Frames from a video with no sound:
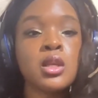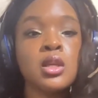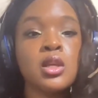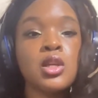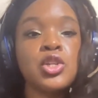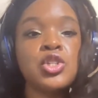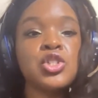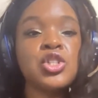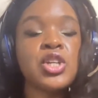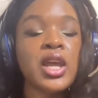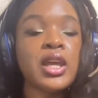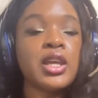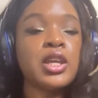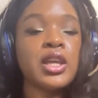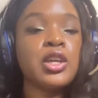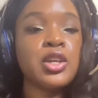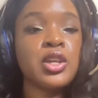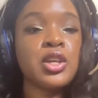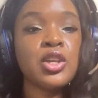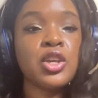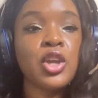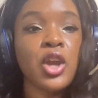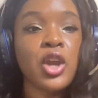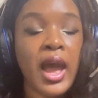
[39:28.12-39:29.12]
Okay. Check
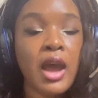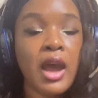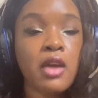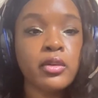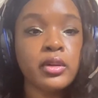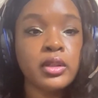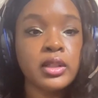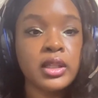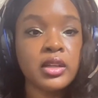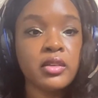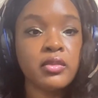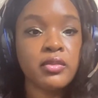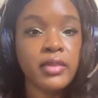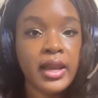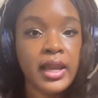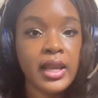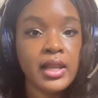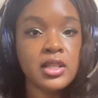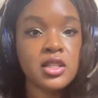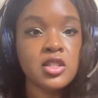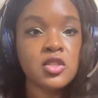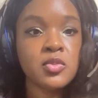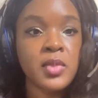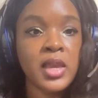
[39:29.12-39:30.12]
your hourly
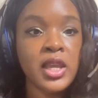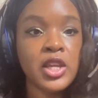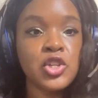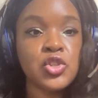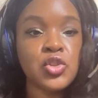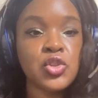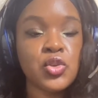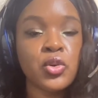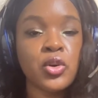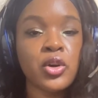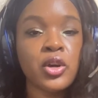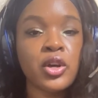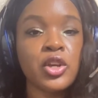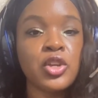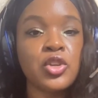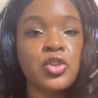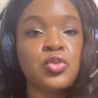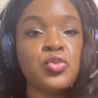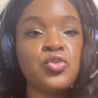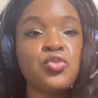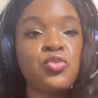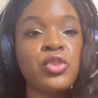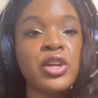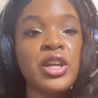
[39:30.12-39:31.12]
rates. Make sure
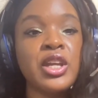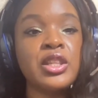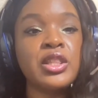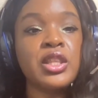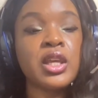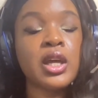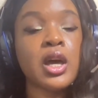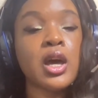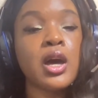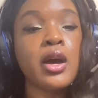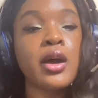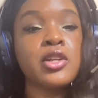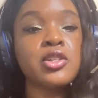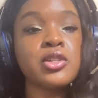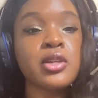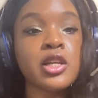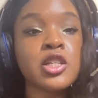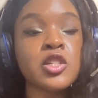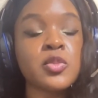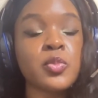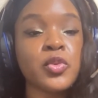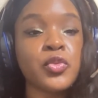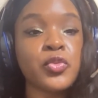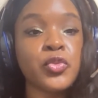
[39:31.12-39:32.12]
you read the
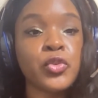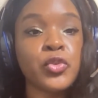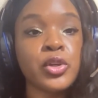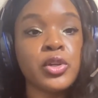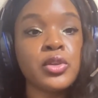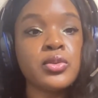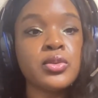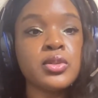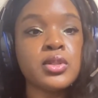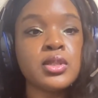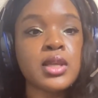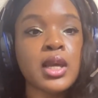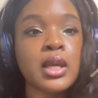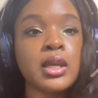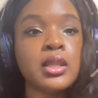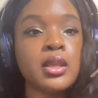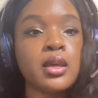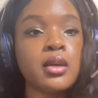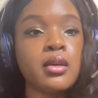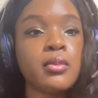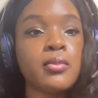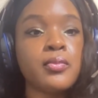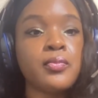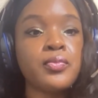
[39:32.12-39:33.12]
contracts before you sign
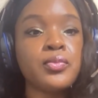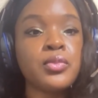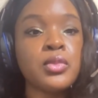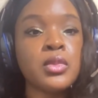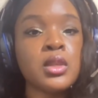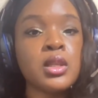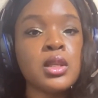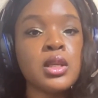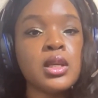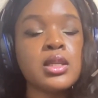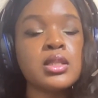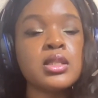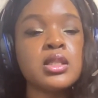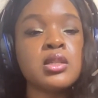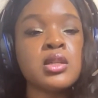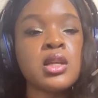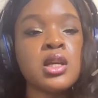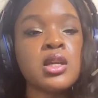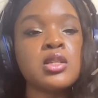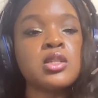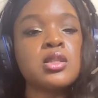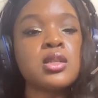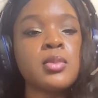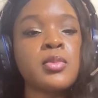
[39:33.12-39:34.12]
them. Because
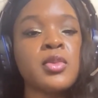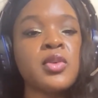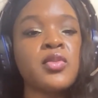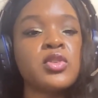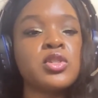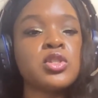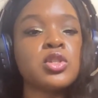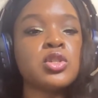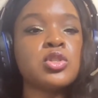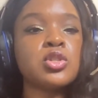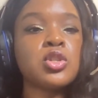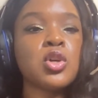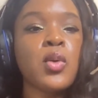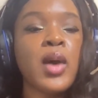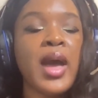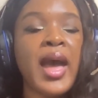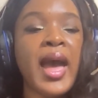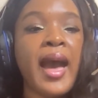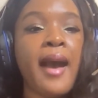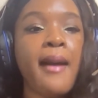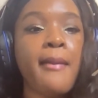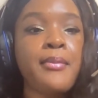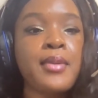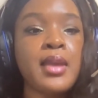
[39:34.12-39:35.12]
sometimes some of us are so
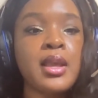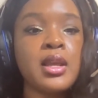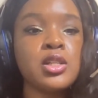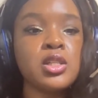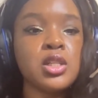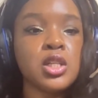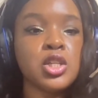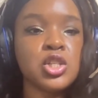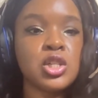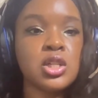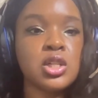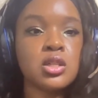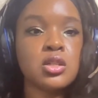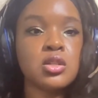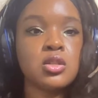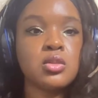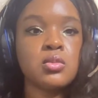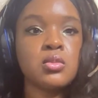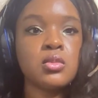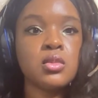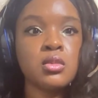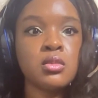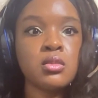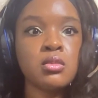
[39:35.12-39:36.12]
happy to just
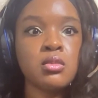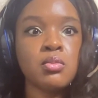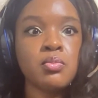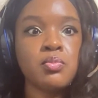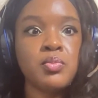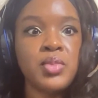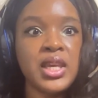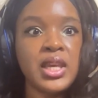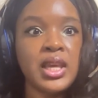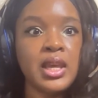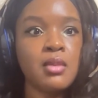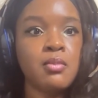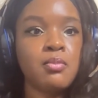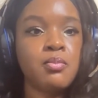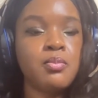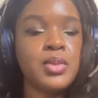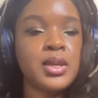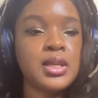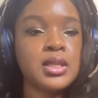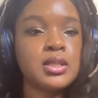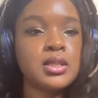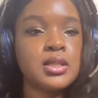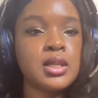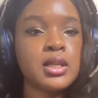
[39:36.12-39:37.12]
be in
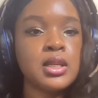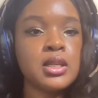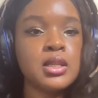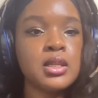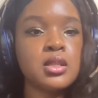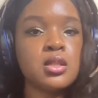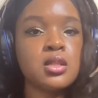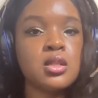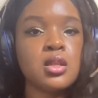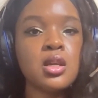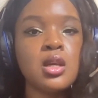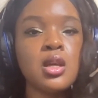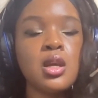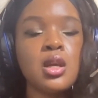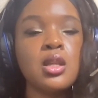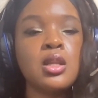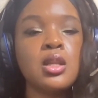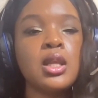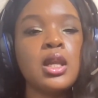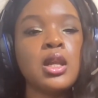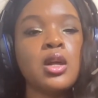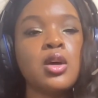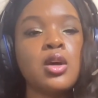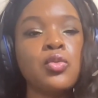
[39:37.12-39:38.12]
business,
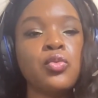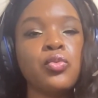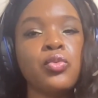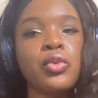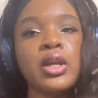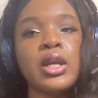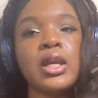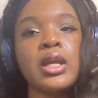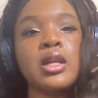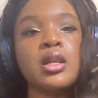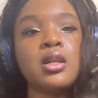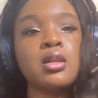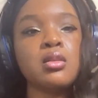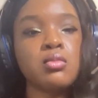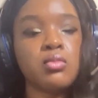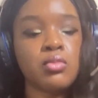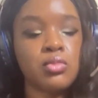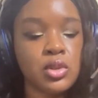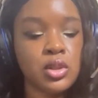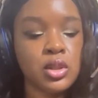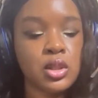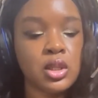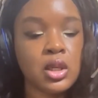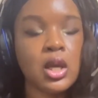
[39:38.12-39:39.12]
they don't read
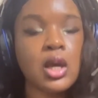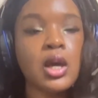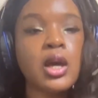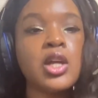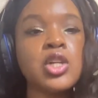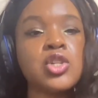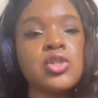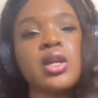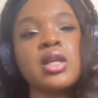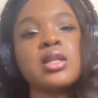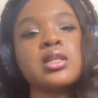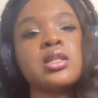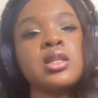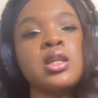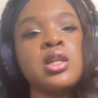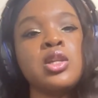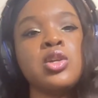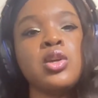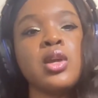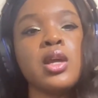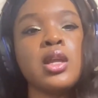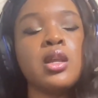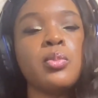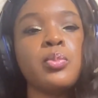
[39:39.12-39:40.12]
the contracts, and then
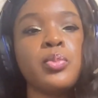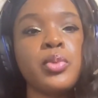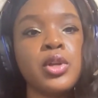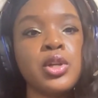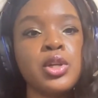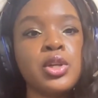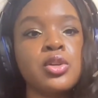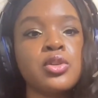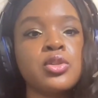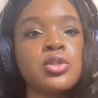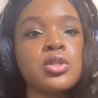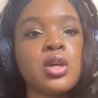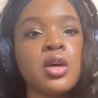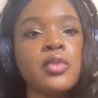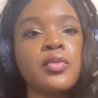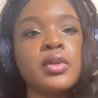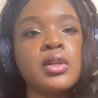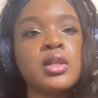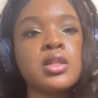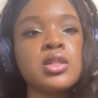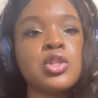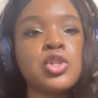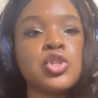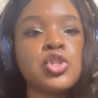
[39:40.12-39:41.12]
you end up putting yourself in
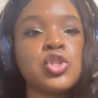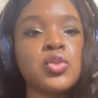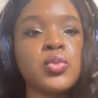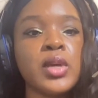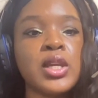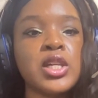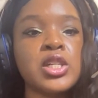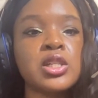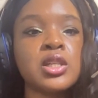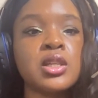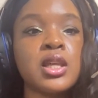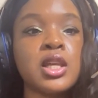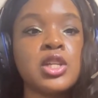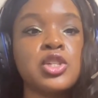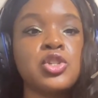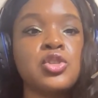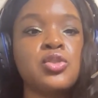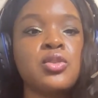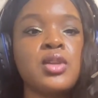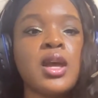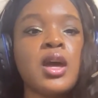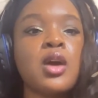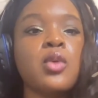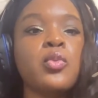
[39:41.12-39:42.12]
a situation that you
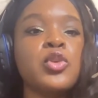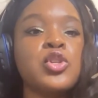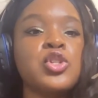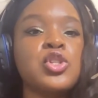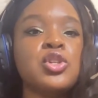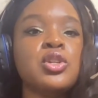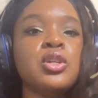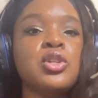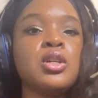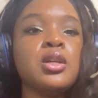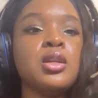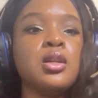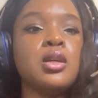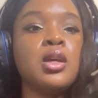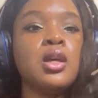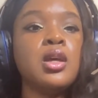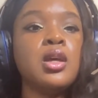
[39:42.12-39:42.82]
now wish you could